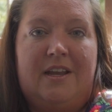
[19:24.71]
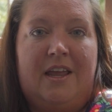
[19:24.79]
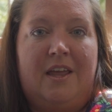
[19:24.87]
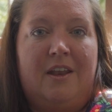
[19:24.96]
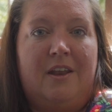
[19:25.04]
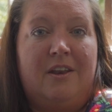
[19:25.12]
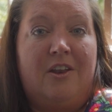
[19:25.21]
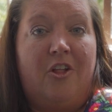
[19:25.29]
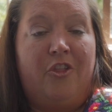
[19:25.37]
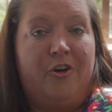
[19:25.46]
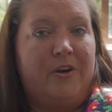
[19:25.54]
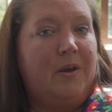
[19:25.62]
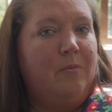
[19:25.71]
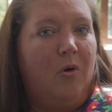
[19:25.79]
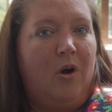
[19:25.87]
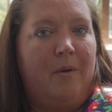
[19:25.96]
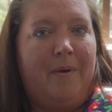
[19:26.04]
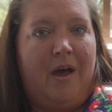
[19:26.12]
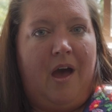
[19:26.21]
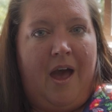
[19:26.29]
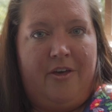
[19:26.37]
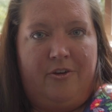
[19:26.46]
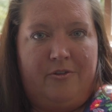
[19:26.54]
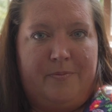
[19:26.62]
in learning more about
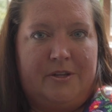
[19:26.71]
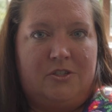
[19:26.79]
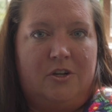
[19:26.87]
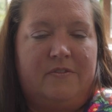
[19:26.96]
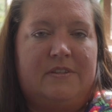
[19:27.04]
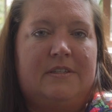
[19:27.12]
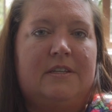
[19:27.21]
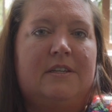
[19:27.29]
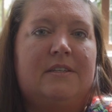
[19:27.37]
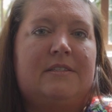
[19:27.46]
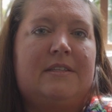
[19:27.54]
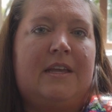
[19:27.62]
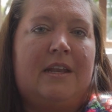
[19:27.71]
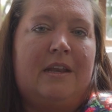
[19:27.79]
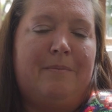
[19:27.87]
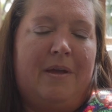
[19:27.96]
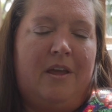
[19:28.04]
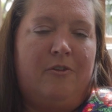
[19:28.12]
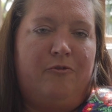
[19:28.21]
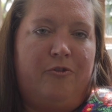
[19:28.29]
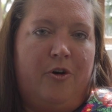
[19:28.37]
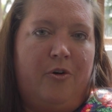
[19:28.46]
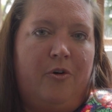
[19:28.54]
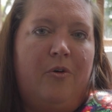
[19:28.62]
either of my services, getting my
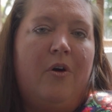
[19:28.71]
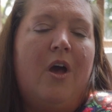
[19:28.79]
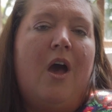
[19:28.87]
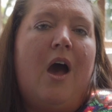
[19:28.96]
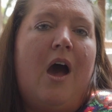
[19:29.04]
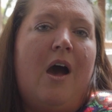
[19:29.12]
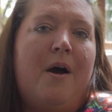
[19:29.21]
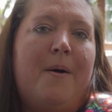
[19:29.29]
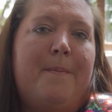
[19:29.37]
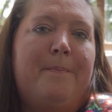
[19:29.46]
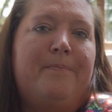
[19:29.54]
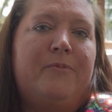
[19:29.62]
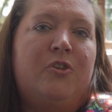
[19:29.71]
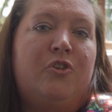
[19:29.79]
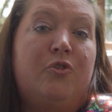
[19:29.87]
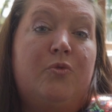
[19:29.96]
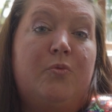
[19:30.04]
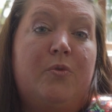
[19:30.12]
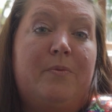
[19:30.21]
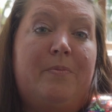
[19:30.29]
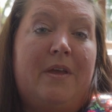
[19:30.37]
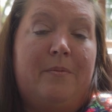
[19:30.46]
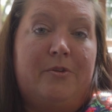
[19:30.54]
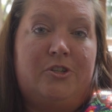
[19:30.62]
info, you would be able